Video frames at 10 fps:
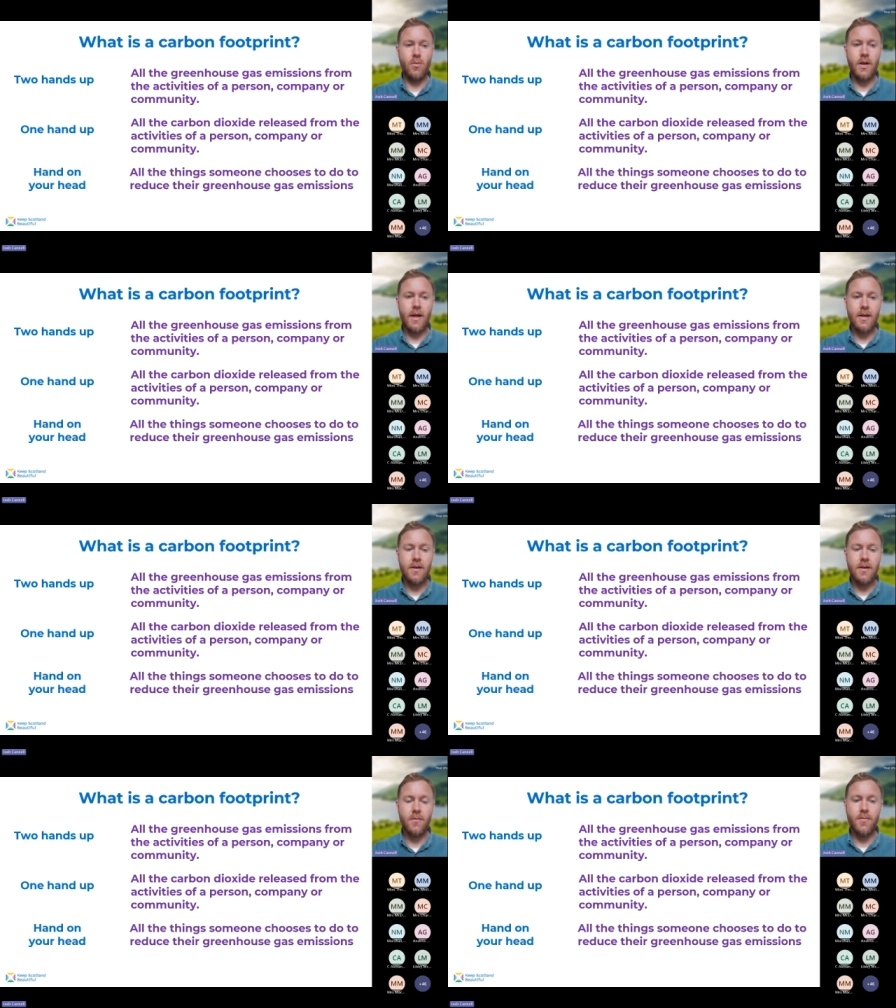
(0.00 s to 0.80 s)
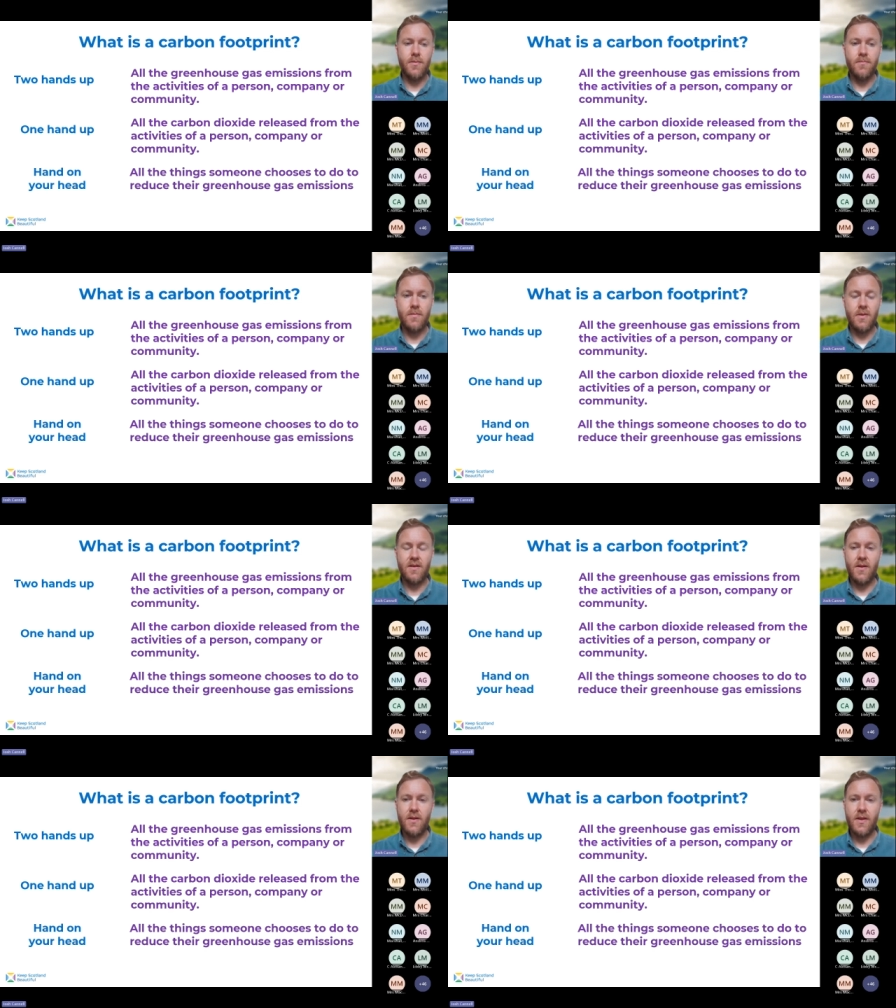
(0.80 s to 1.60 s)
One hand up
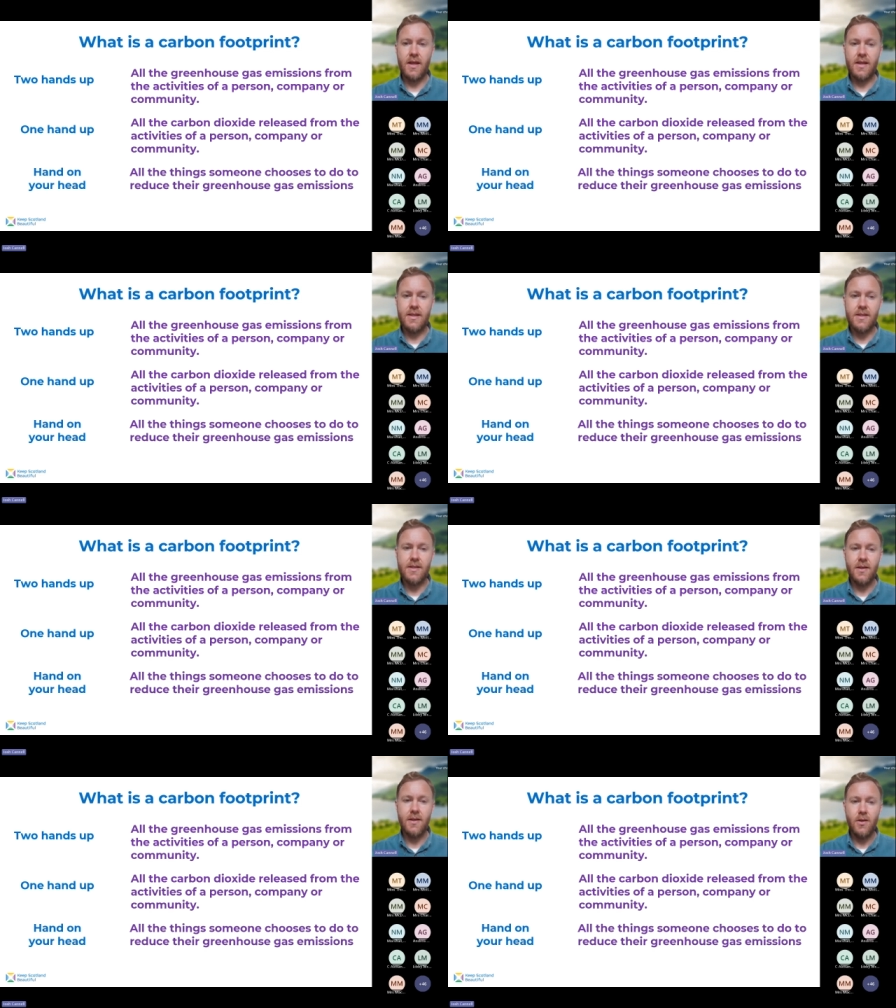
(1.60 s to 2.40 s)
if you think it is